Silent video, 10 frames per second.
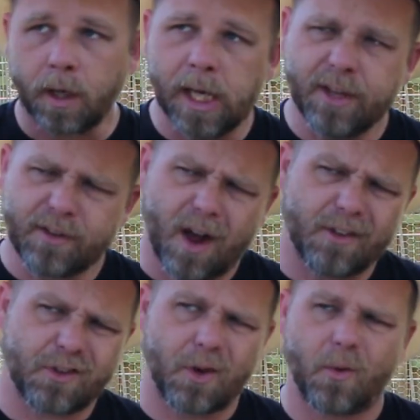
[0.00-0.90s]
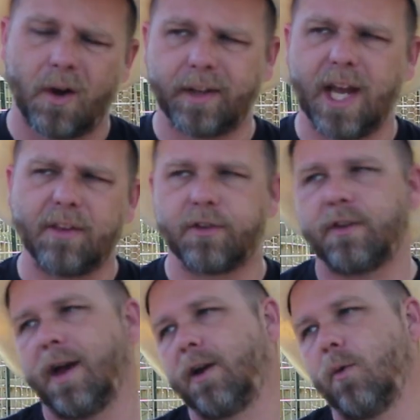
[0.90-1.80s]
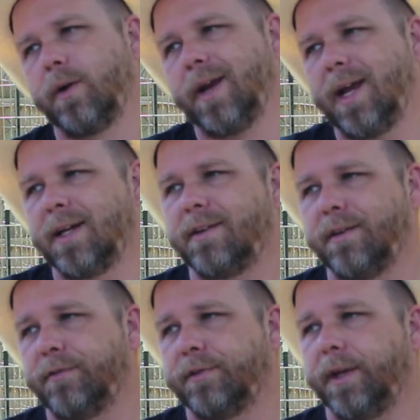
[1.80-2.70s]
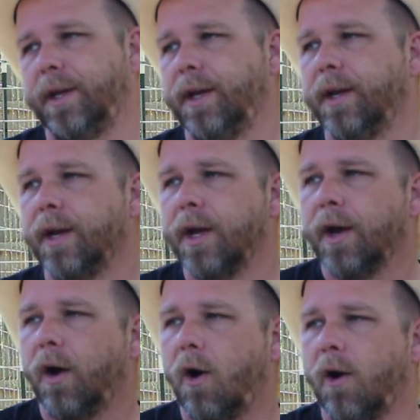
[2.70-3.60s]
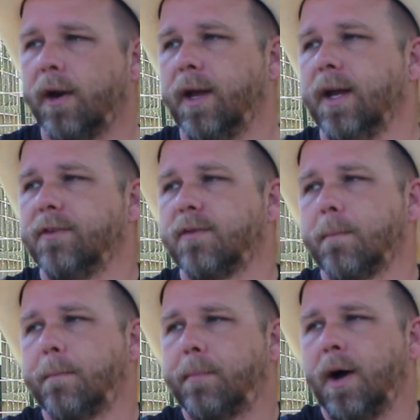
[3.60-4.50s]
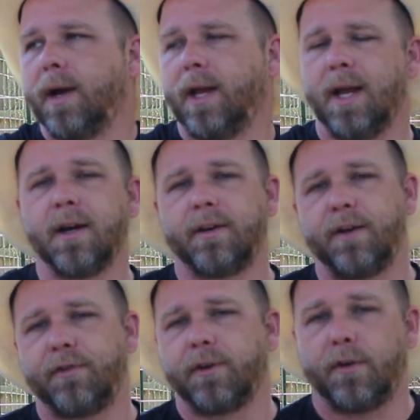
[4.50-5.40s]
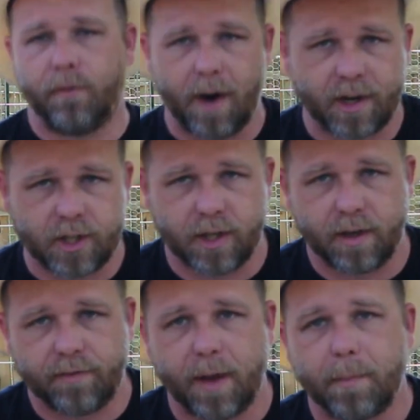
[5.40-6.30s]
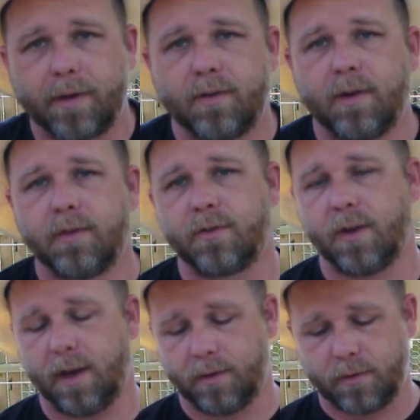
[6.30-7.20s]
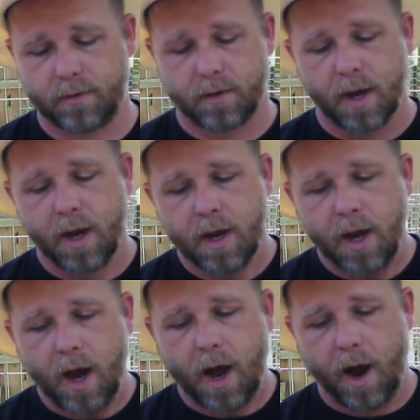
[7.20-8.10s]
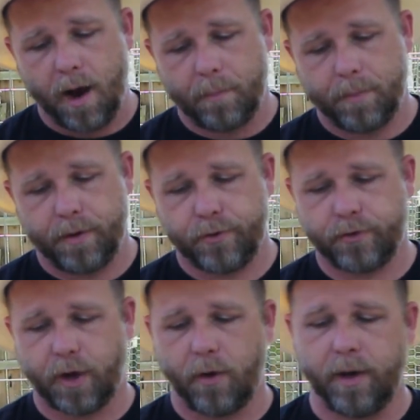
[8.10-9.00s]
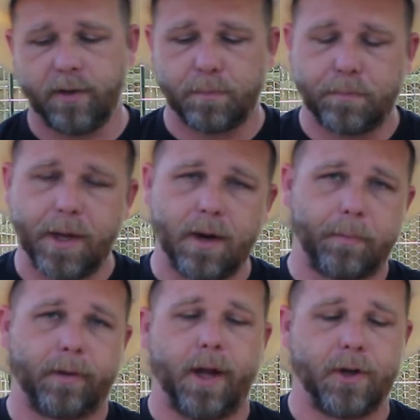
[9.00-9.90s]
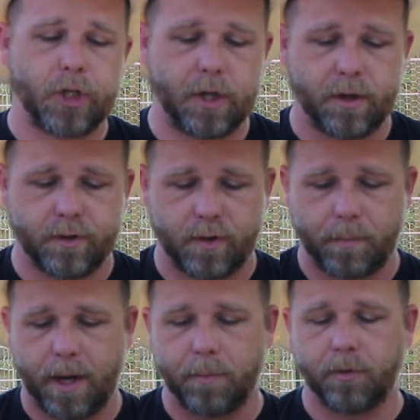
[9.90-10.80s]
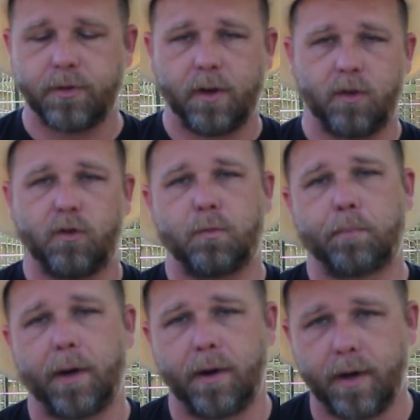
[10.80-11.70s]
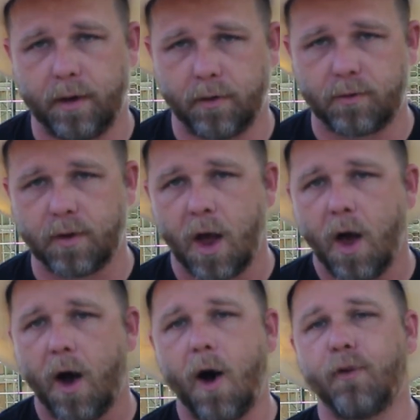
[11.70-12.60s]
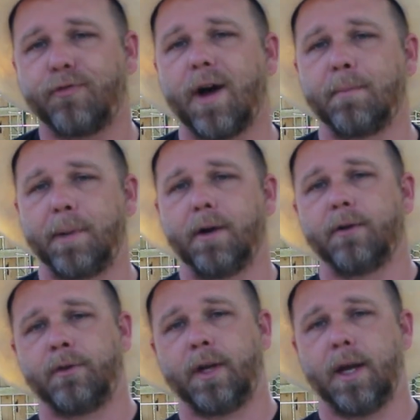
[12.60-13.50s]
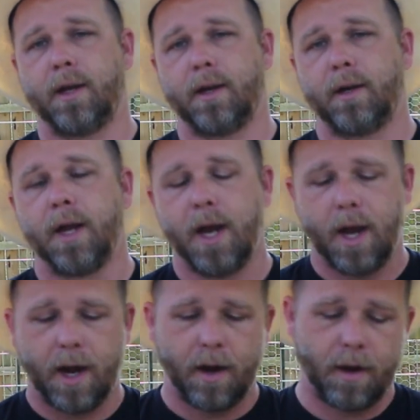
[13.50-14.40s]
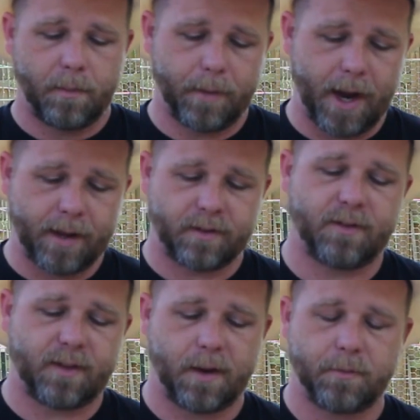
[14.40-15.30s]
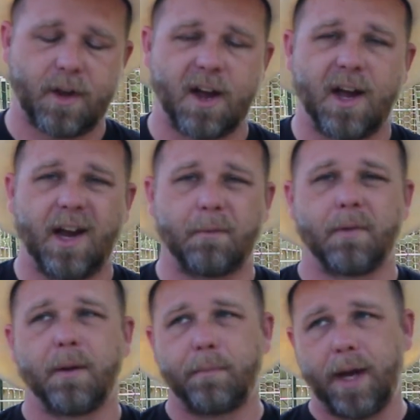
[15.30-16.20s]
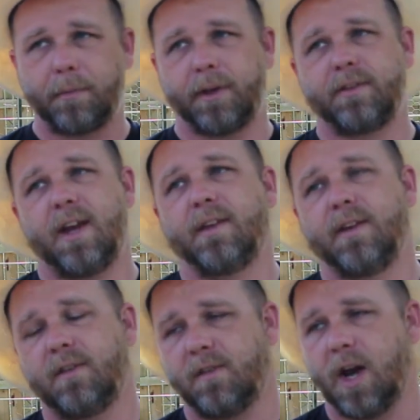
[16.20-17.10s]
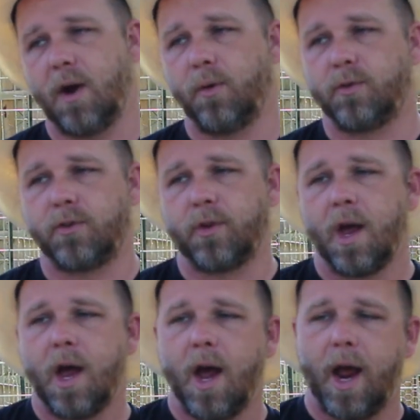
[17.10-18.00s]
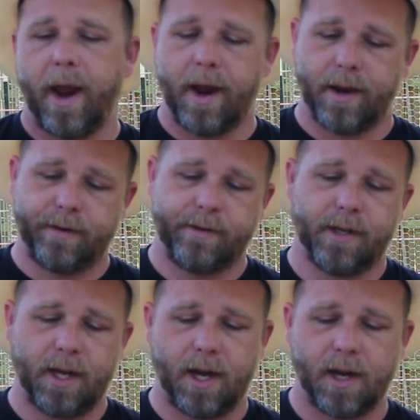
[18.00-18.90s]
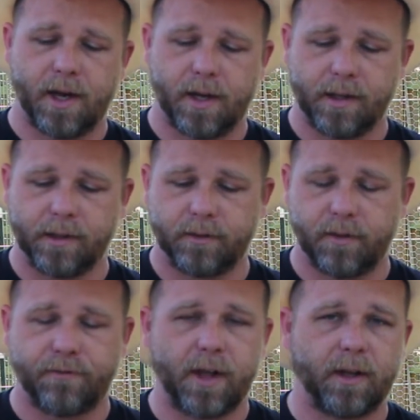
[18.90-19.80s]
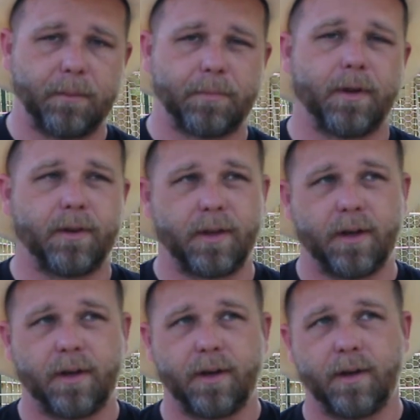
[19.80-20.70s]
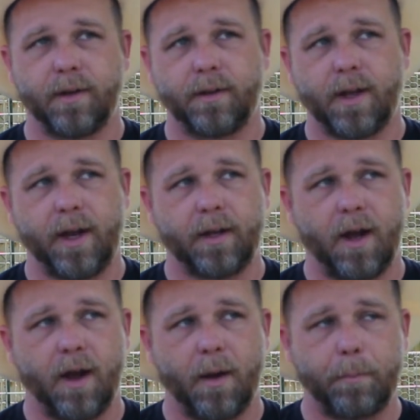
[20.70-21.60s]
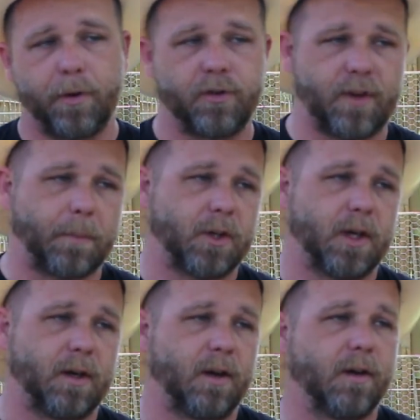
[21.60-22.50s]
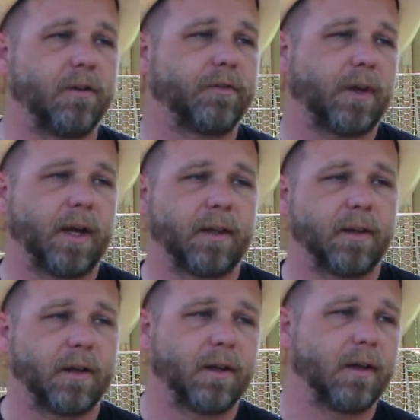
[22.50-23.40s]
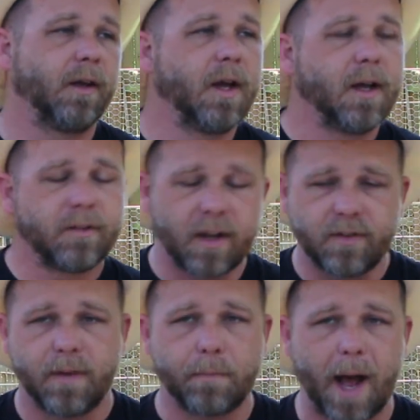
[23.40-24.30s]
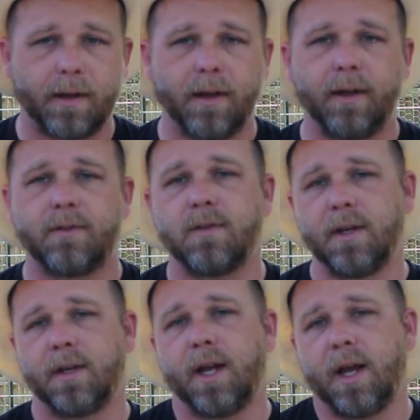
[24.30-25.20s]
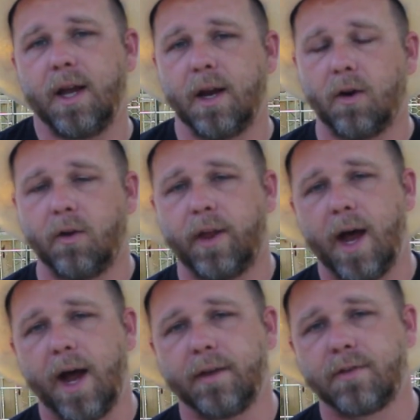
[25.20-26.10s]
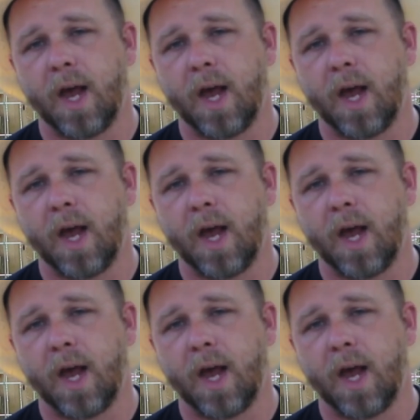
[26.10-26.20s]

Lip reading: is also on the other side going negatively on it, but in a different direction, if that makes any sense. So it's been a pleasure to be able to experience all 5 beers again at the same time, be able to take these notes and develop the perception of like the tasting palette and all that.